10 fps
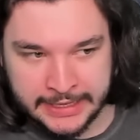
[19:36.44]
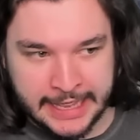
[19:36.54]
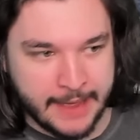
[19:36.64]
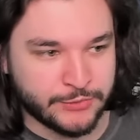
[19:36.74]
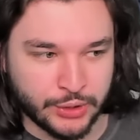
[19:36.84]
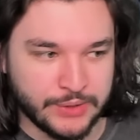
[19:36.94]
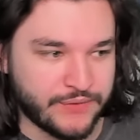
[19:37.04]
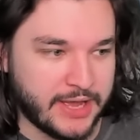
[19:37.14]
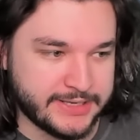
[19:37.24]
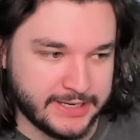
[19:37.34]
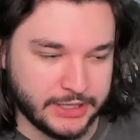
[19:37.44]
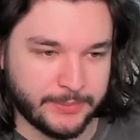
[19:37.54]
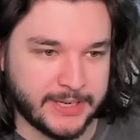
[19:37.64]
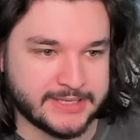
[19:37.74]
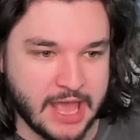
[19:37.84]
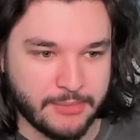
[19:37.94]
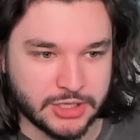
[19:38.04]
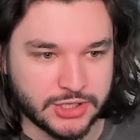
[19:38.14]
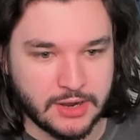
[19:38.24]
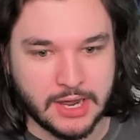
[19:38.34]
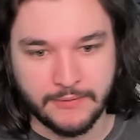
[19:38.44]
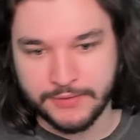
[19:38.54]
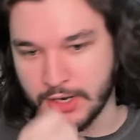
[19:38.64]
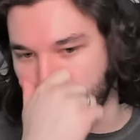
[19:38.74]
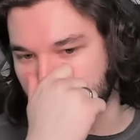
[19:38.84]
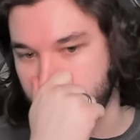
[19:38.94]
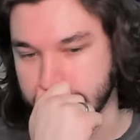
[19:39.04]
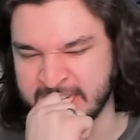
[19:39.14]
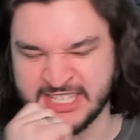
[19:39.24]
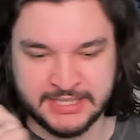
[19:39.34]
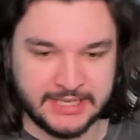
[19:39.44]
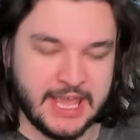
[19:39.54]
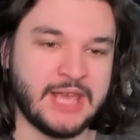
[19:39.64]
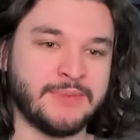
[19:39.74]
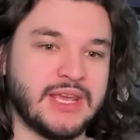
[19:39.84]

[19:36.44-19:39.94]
I'm totally fine taking a little bit of damage off the earlier stages of the game,